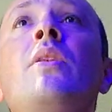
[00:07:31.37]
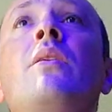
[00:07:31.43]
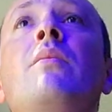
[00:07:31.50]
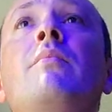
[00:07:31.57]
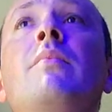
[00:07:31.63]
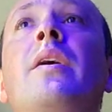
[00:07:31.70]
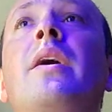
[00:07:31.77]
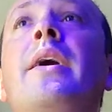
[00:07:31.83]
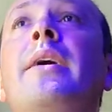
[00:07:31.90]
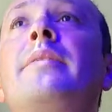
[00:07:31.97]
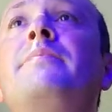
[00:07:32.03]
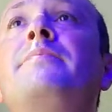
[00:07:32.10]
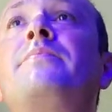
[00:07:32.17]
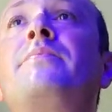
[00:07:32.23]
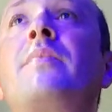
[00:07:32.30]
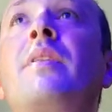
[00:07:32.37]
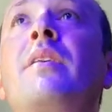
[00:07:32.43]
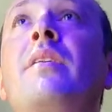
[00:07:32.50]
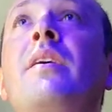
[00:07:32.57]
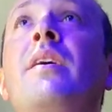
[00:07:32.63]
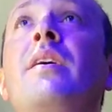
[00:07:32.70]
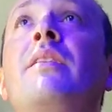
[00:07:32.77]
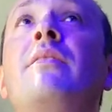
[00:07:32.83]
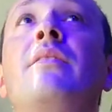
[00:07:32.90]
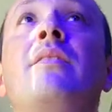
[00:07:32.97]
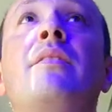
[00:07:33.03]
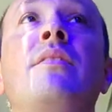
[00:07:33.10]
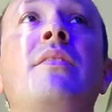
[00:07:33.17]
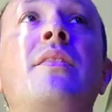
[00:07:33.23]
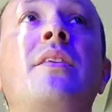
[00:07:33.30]
But
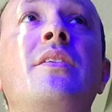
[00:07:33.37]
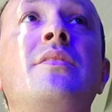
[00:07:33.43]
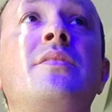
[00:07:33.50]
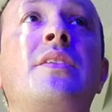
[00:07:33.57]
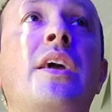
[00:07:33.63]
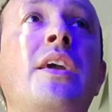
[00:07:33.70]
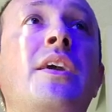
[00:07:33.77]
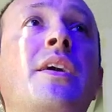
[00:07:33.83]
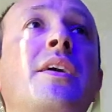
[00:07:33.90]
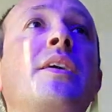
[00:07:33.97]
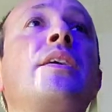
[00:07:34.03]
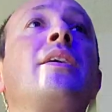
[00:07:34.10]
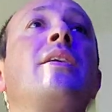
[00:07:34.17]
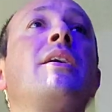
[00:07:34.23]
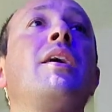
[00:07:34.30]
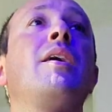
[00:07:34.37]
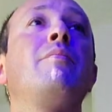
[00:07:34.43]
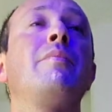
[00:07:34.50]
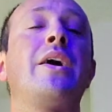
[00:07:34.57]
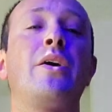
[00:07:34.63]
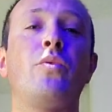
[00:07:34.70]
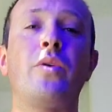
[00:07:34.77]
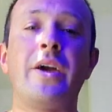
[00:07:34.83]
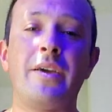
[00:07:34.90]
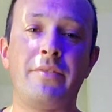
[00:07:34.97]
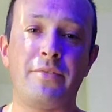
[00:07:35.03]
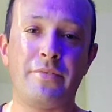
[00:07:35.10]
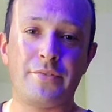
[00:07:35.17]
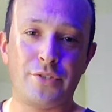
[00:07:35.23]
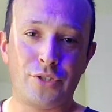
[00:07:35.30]
this tank, my
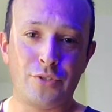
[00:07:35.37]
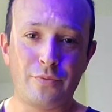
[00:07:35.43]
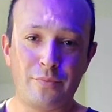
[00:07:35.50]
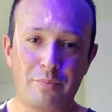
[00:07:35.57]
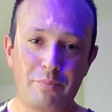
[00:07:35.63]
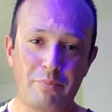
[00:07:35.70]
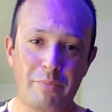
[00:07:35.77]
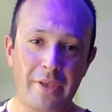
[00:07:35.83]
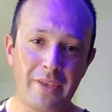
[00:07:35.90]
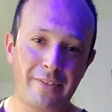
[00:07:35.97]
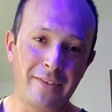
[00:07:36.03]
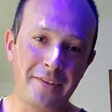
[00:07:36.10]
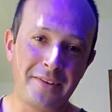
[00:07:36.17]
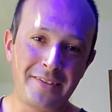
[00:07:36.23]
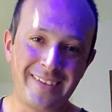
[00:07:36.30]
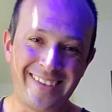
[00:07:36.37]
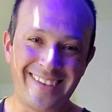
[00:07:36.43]
wife picked it.